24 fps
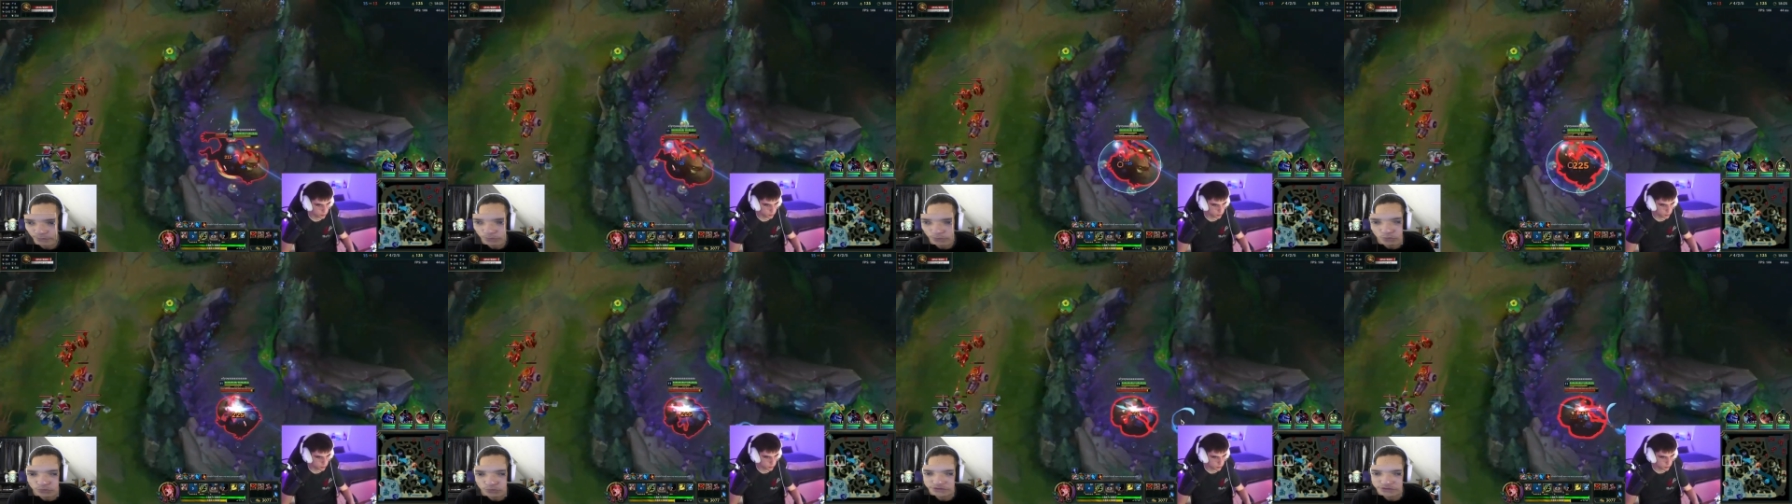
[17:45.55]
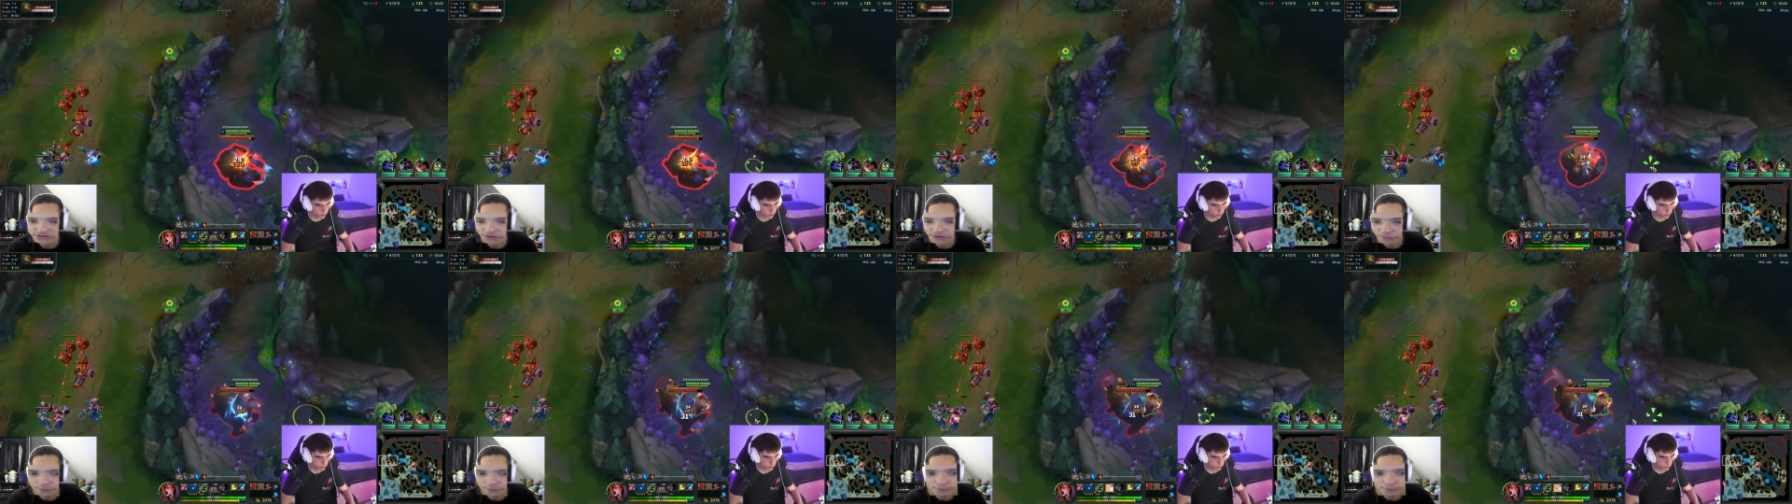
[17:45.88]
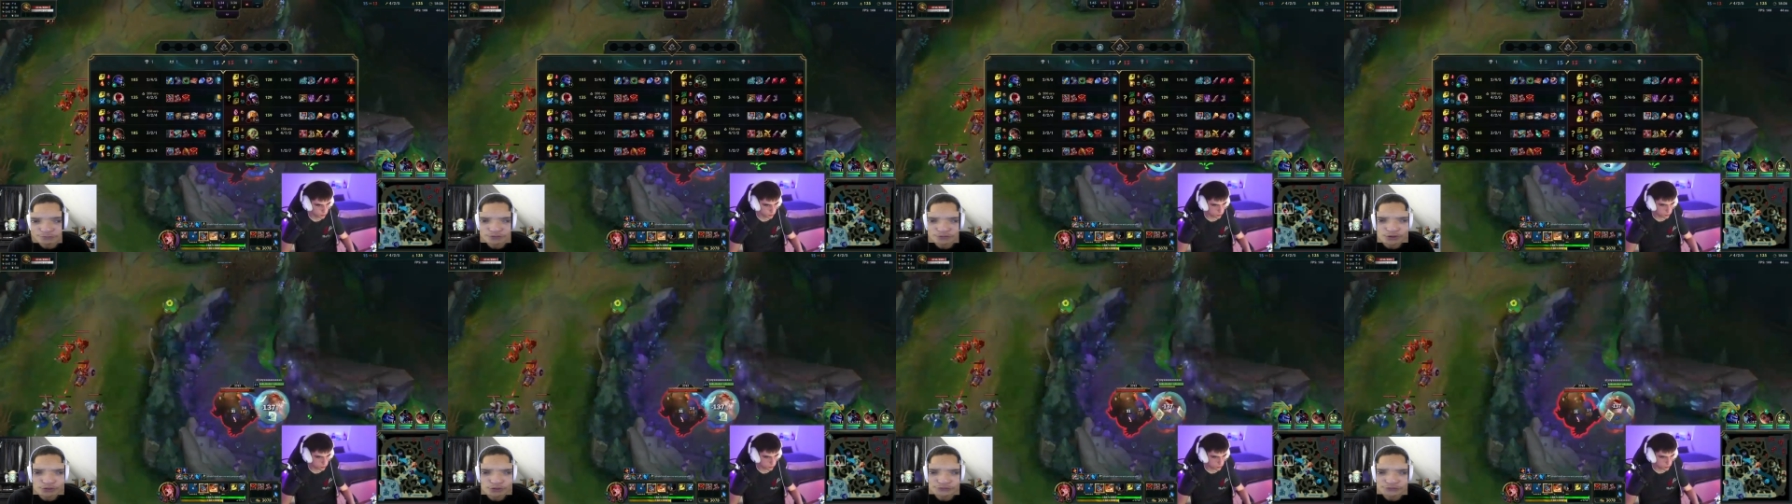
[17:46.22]
also
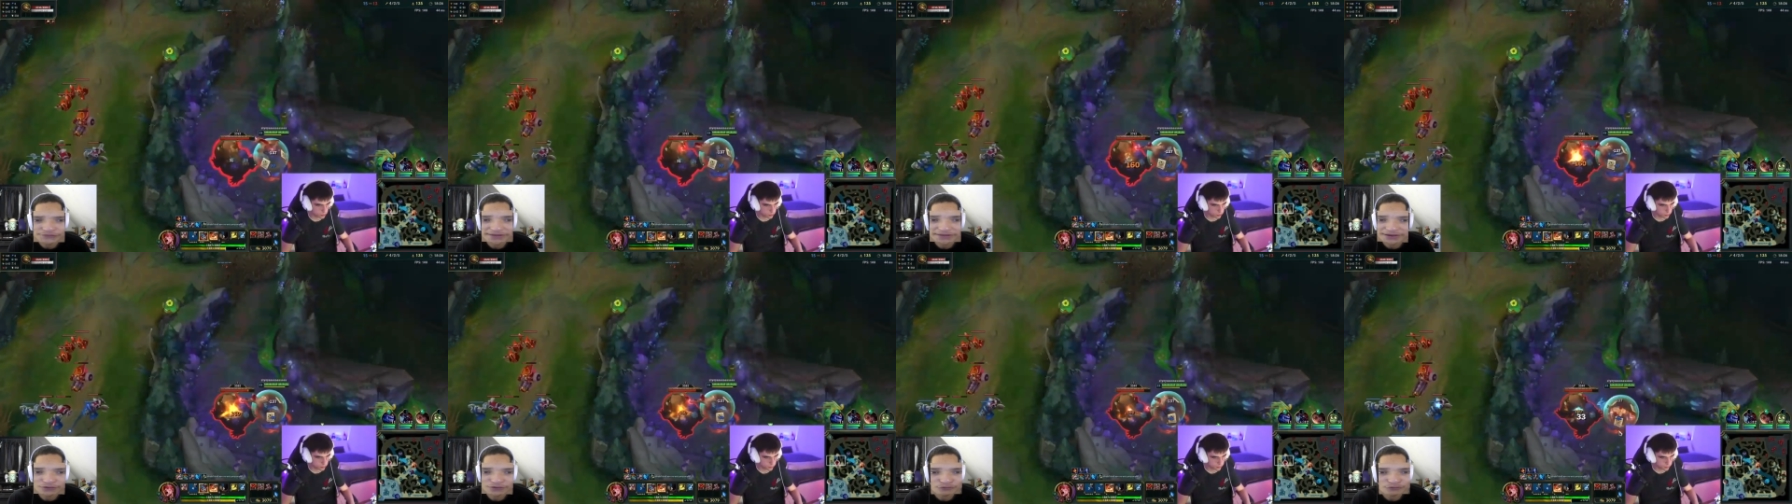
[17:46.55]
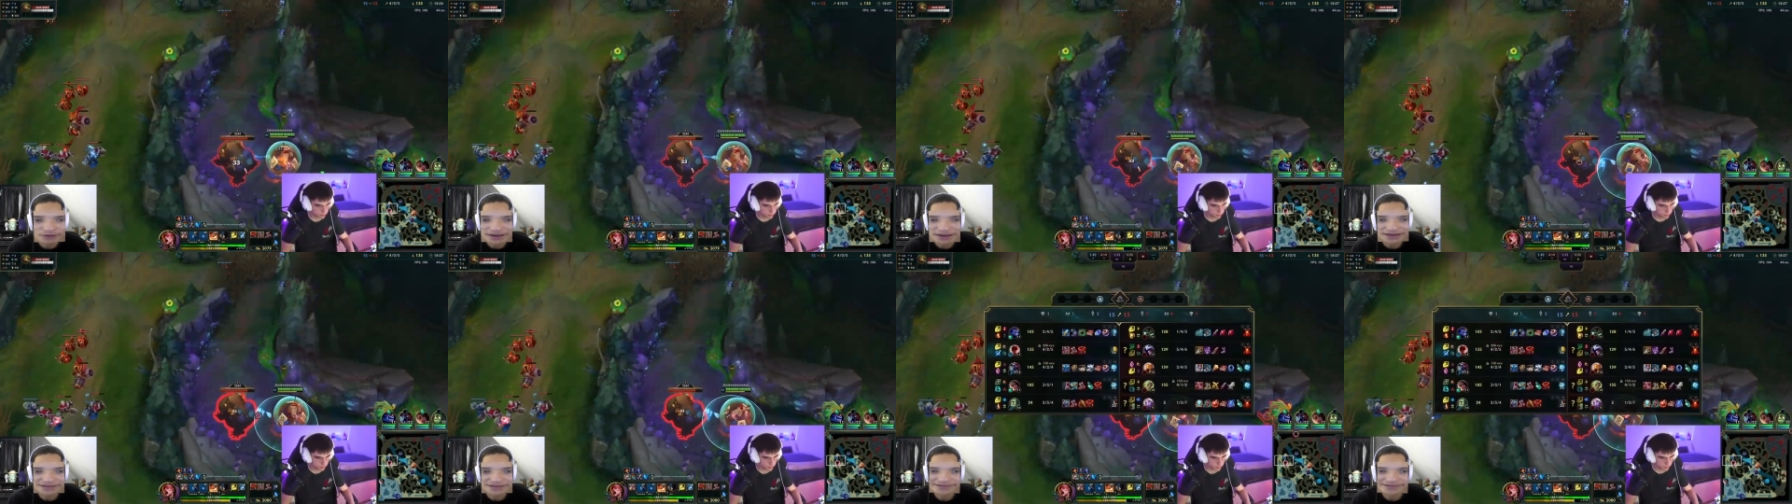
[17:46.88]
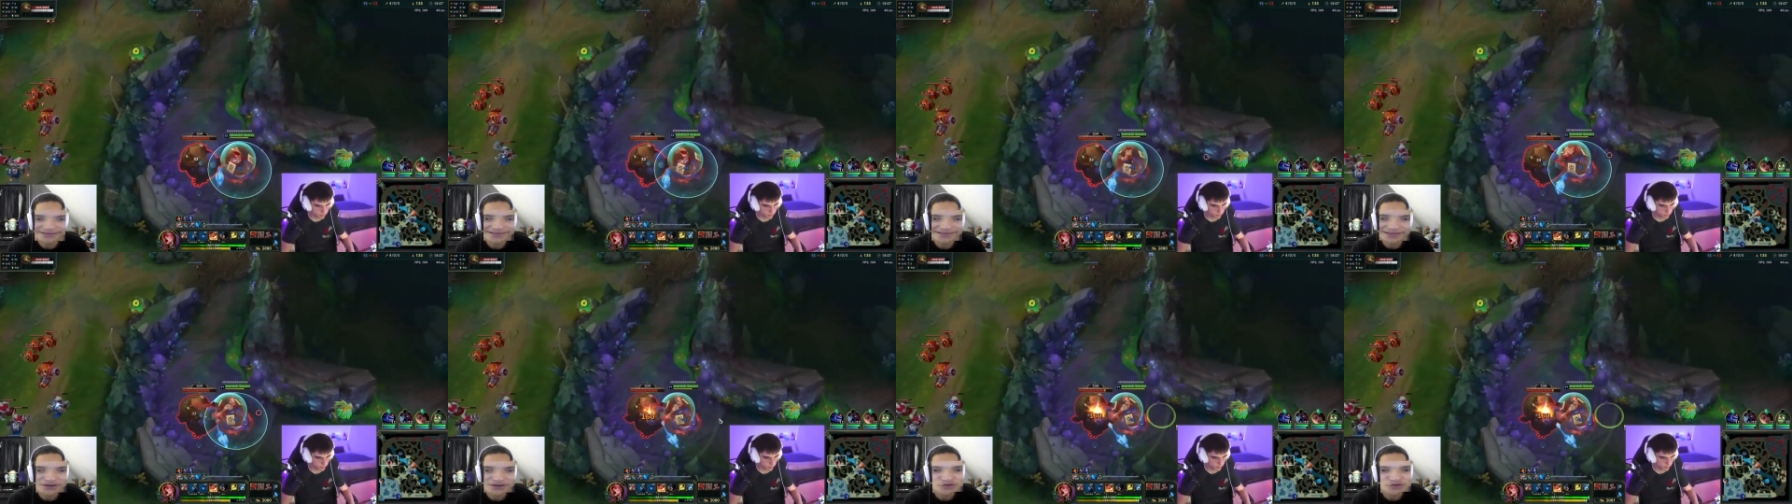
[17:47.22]
holding rank